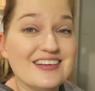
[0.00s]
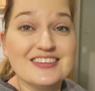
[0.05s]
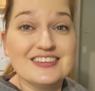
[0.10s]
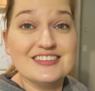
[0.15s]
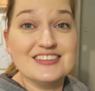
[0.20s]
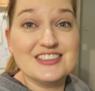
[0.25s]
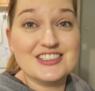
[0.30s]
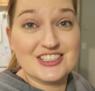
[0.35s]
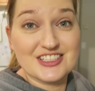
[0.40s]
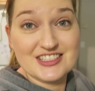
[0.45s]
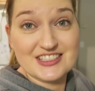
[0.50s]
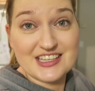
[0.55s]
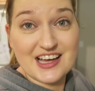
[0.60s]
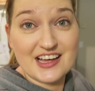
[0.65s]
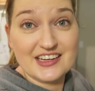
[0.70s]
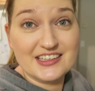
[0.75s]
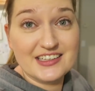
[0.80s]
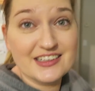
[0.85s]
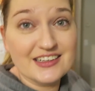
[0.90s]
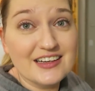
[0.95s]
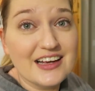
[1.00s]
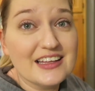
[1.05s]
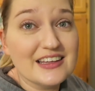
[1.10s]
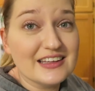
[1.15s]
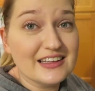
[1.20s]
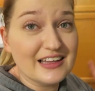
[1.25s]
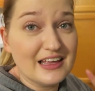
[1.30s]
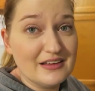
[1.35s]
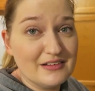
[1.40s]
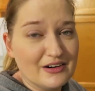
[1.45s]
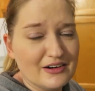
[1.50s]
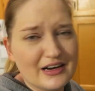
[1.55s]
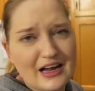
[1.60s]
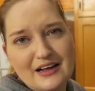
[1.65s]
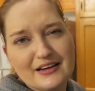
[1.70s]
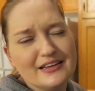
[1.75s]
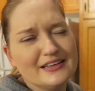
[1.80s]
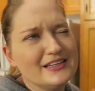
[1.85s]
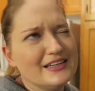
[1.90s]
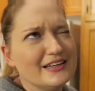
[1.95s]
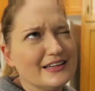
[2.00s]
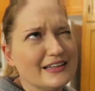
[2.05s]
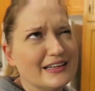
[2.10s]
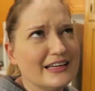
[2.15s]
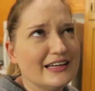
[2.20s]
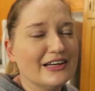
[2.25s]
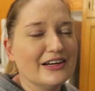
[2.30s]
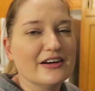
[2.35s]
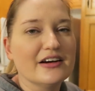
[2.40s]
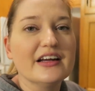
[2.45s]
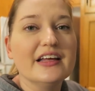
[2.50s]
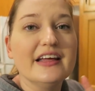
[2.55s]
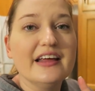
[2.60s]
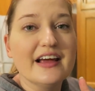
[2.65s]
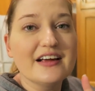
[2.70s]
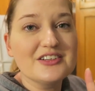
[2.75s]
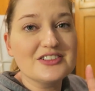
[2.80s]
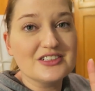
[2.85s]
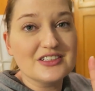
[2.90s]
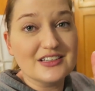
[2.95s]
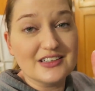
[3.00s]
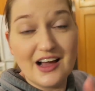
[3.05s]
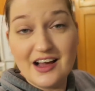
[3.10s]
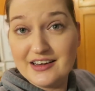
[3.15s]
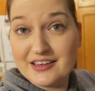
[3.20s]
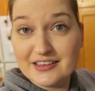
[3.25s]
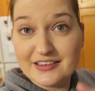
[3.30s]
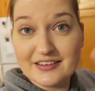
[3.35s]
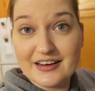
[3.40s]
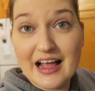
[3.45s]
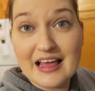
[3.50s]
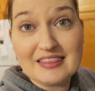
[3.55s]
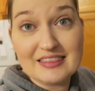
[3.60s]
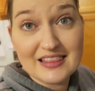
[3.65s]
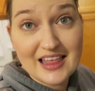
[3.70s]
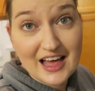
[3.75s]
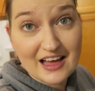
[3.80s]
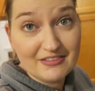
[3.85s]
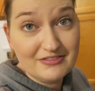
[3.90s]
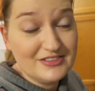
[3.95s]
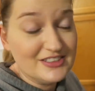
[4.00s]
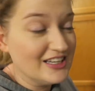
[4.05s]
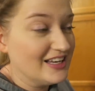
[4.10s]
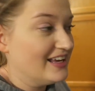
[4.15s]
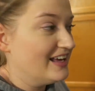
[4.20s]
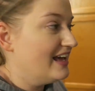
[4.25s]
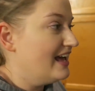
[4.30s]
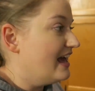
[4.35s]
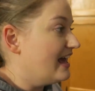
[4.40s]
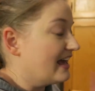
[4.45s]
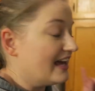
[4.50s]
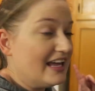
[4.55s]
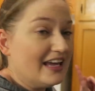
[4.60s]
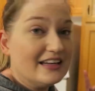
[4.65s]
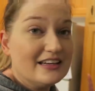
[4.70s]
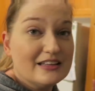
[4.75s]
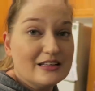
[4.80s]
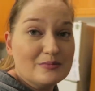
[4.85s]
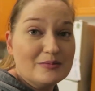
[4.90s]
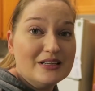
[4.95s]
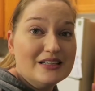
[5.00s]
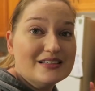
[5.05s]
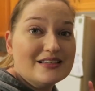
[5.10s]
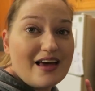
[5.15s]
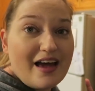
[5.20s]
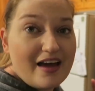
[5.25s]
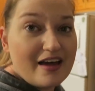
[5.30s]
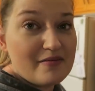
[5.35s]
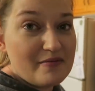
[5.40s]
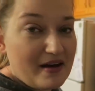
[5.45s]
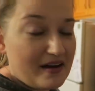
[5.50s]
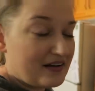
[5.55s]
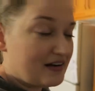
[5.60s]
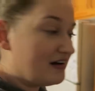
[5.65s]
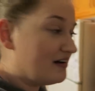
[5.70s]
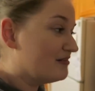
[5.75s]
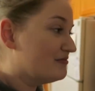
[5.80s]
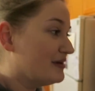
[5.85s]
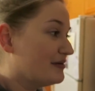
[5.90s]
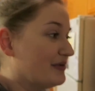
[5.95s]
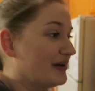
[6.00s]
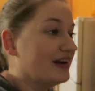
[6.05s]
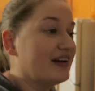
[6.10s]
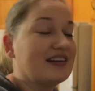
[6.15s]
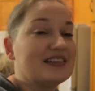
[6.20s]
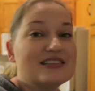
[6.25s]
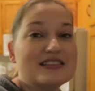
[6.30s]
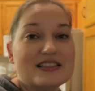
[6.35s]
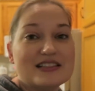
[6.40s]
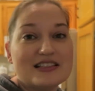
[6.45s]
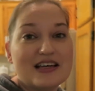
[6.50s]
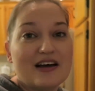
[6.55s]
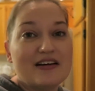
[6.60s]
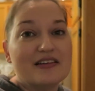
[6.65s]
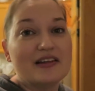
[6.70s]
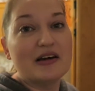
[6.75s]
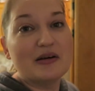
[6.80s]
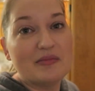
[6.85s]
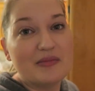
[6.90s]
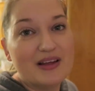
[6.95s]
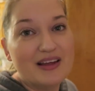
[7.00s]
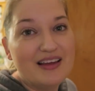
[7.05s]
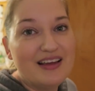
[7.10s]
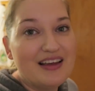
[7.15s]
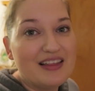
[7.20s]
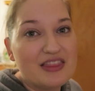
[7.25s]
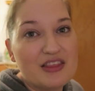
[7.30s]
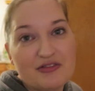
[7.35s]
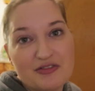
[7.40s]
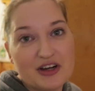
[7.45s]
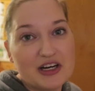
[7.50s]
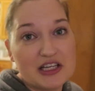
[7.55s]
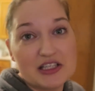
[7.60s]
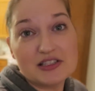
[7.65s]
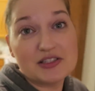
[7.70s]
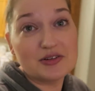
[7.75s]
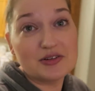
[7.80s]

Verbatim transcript: uncle just got here and, let or not, he didn't get here. He actually got here and left. And in the meantime, I called my parents to tell them the funny